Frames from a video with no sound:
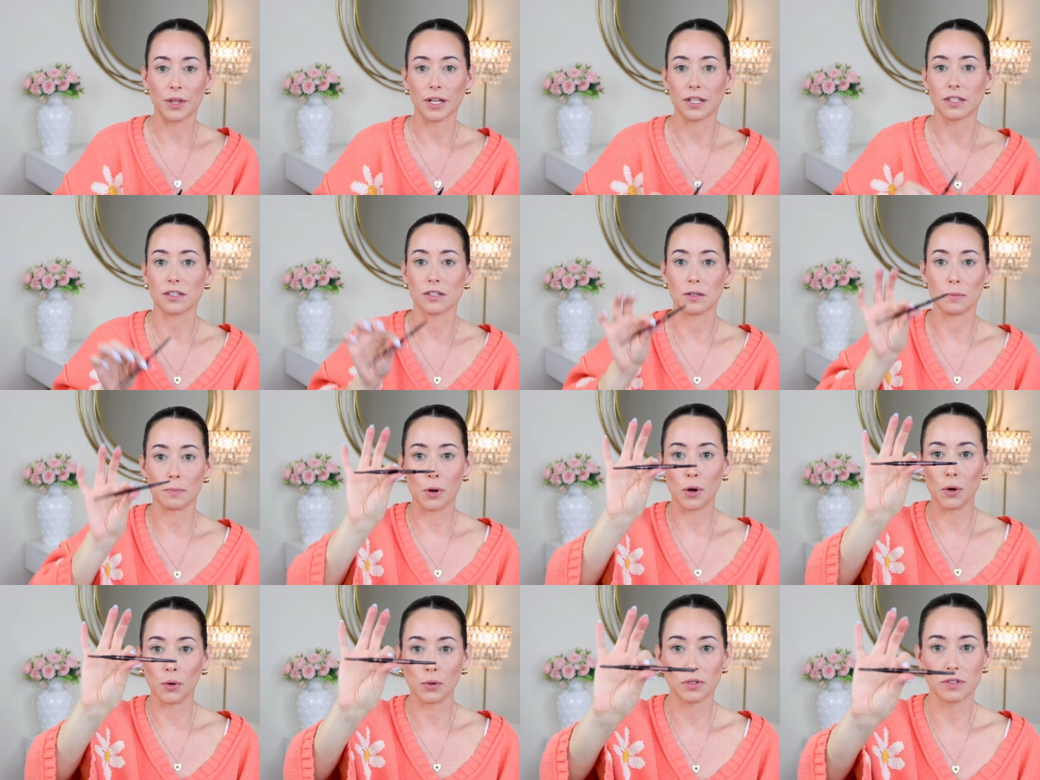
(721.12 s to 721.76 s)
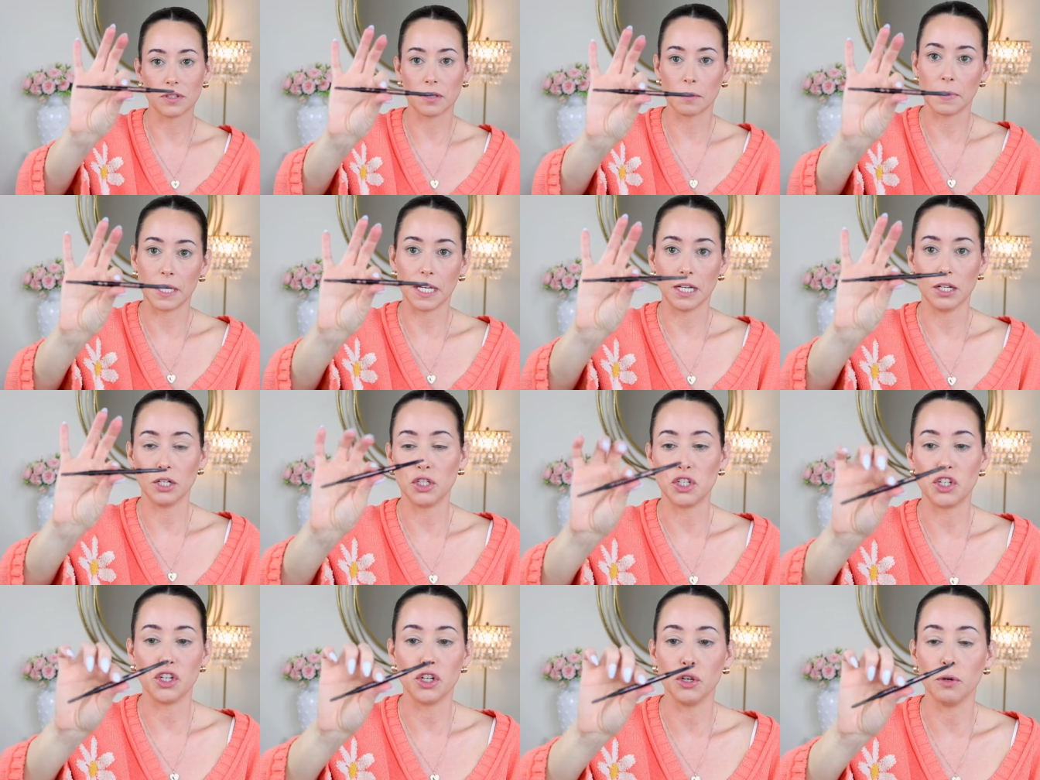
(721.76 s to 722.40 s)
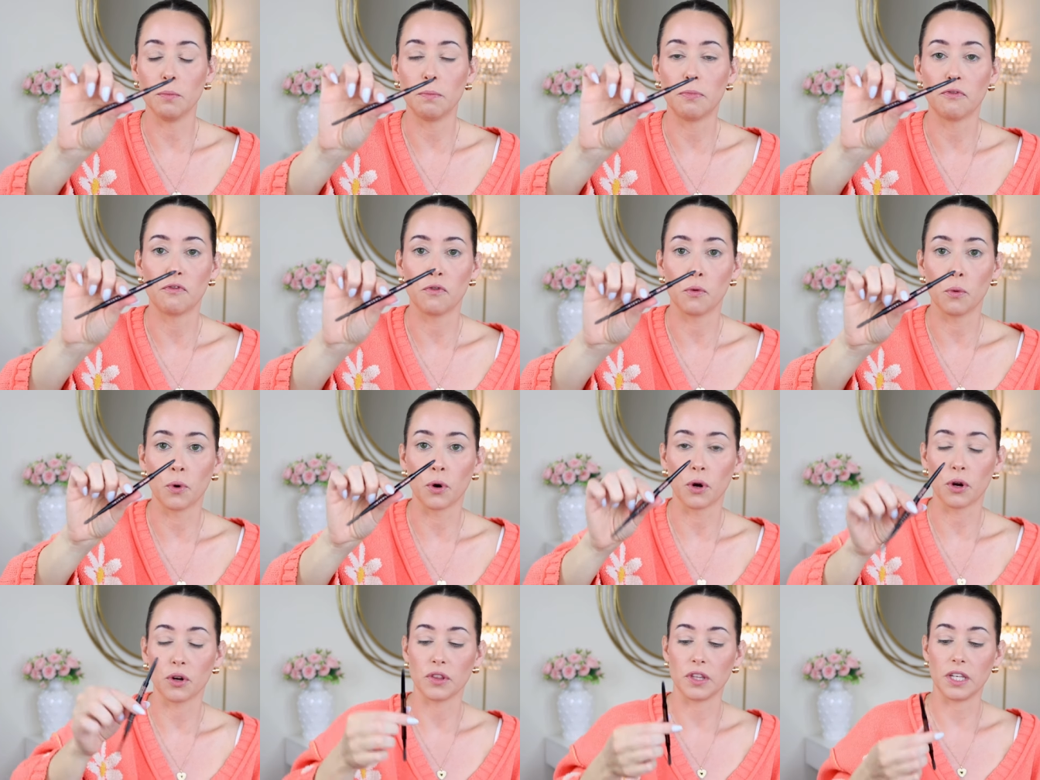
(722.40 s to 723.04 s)
that's supposed to be a dupe
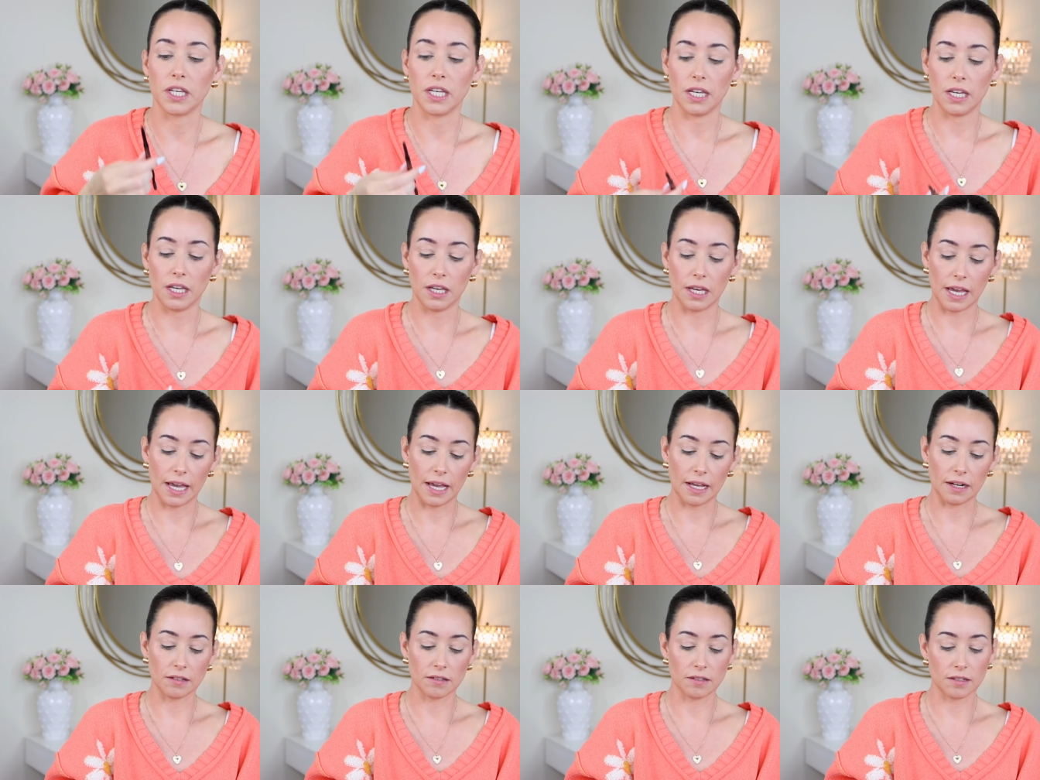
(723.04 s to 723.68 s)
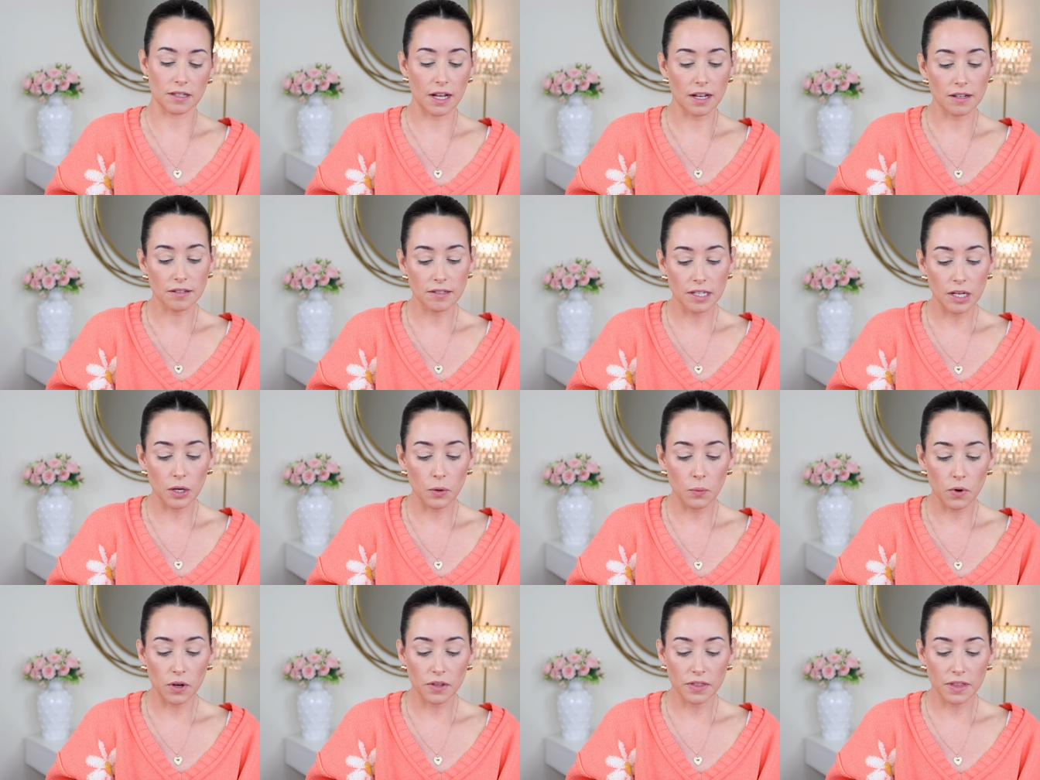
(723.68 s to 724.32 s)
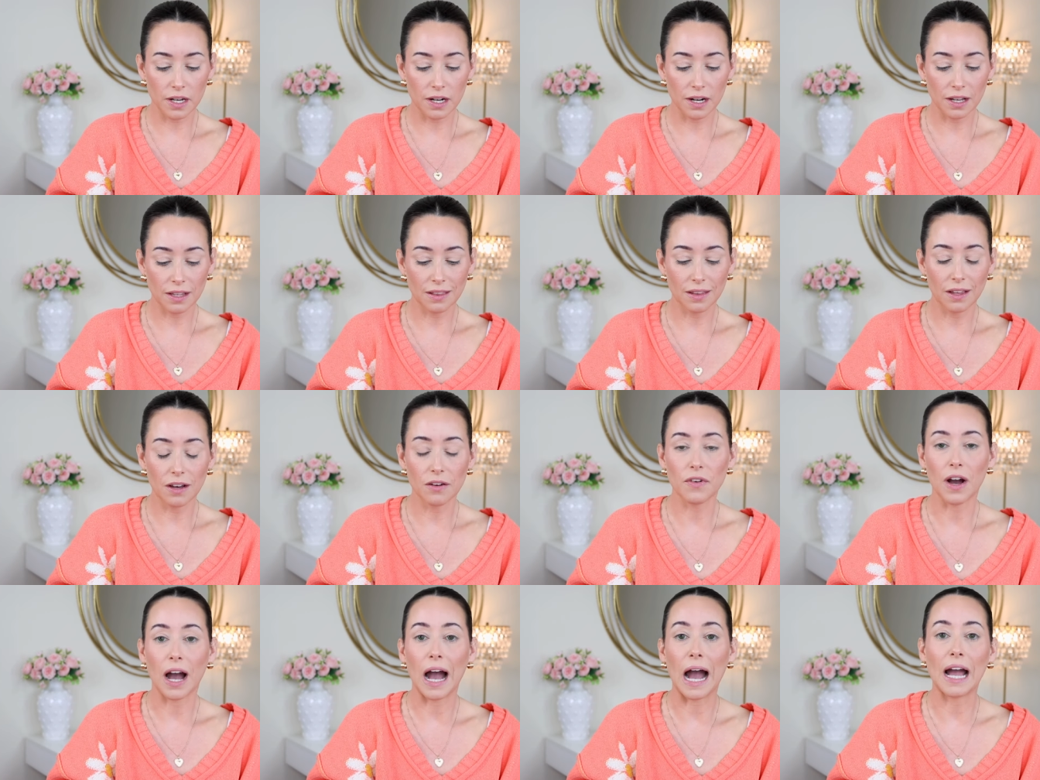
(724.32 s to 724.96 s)
for the Anastasia one that I
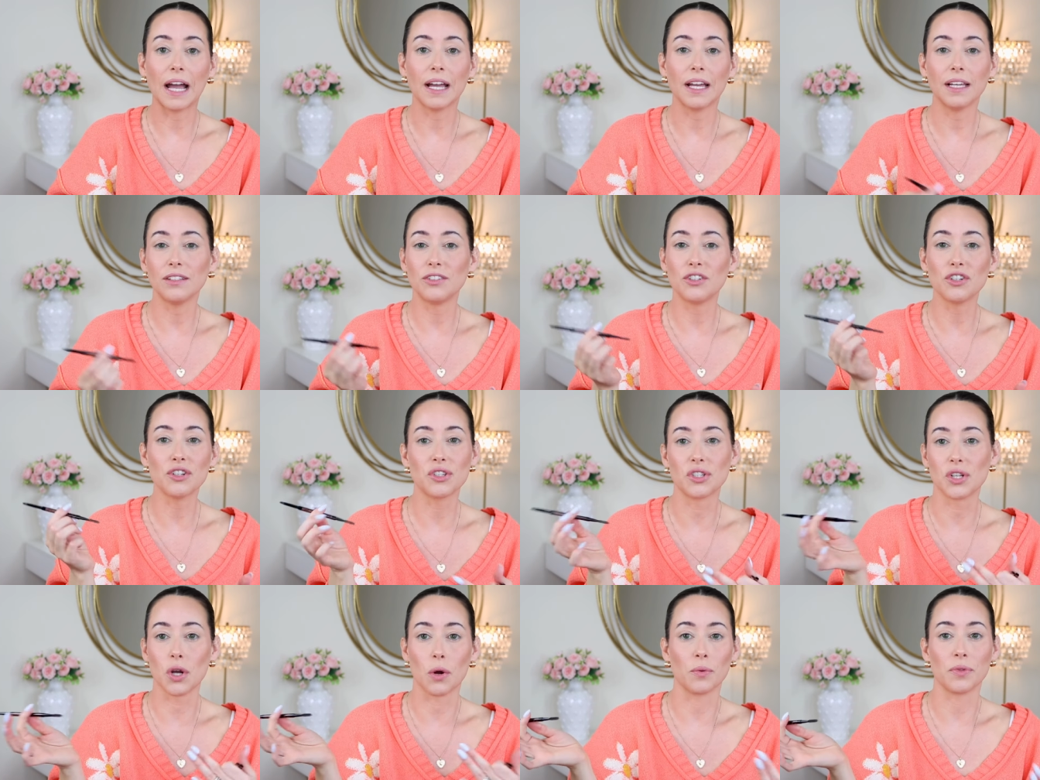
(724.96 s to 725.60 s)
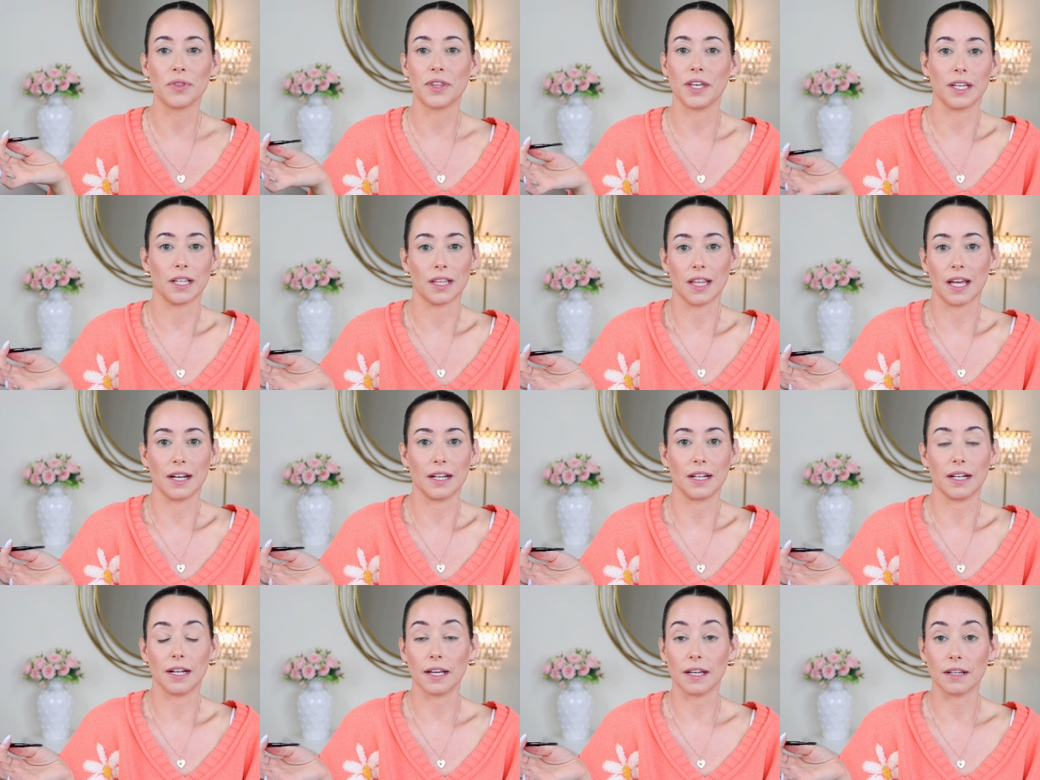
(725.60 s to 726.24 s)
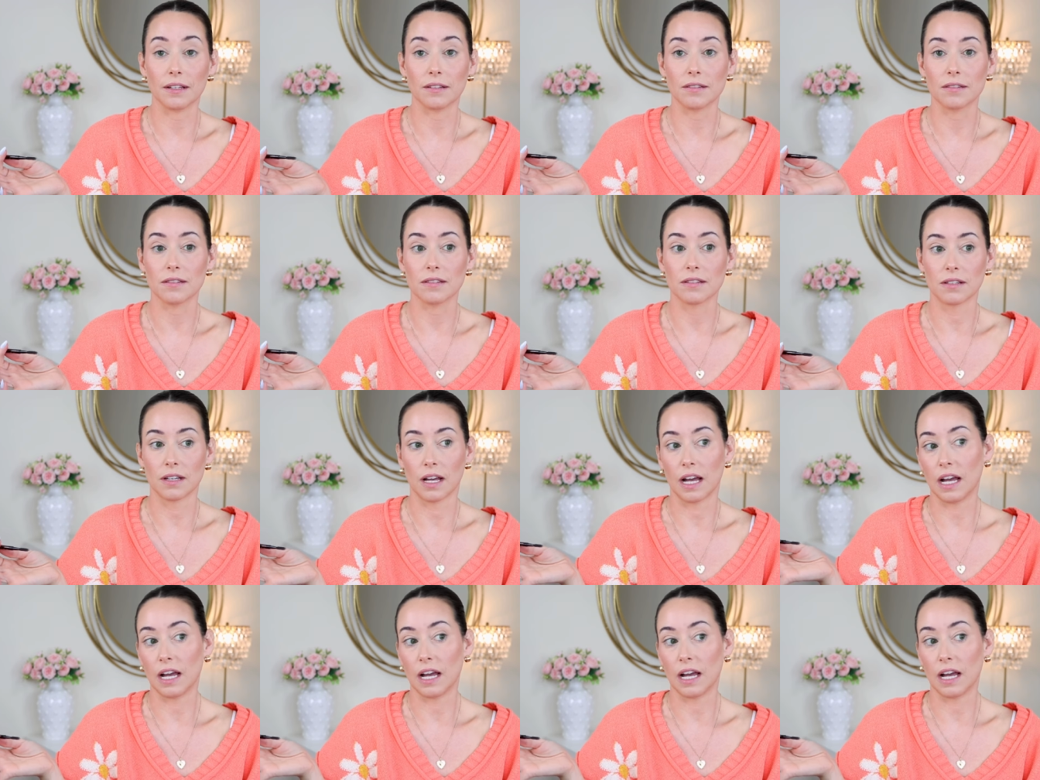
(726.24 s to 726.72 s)
love. I just don't think that it is.